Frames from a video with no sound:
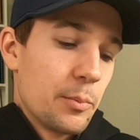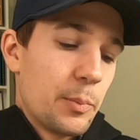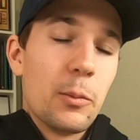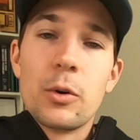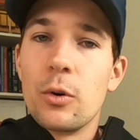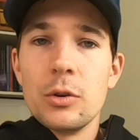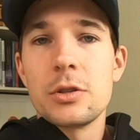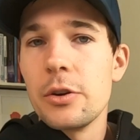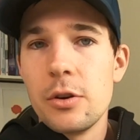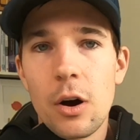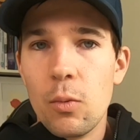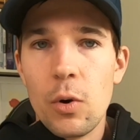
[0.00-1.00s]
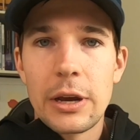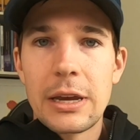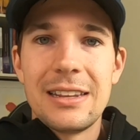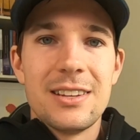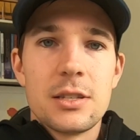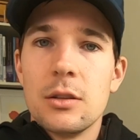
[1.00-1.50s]
But we're also not
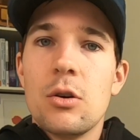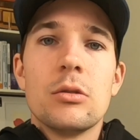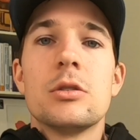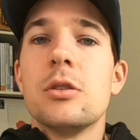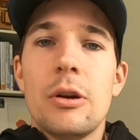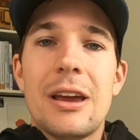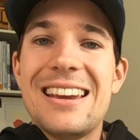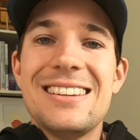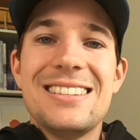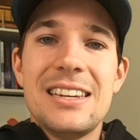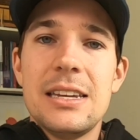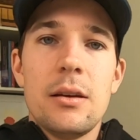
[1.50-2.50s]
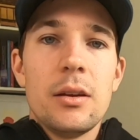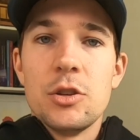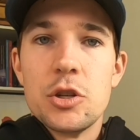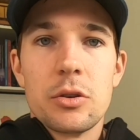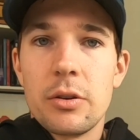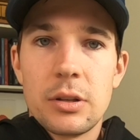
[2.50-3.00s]
working this long, slow, easy
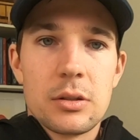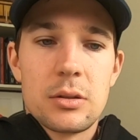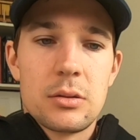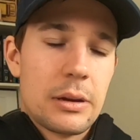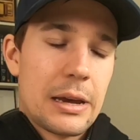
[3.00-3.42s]
endurance,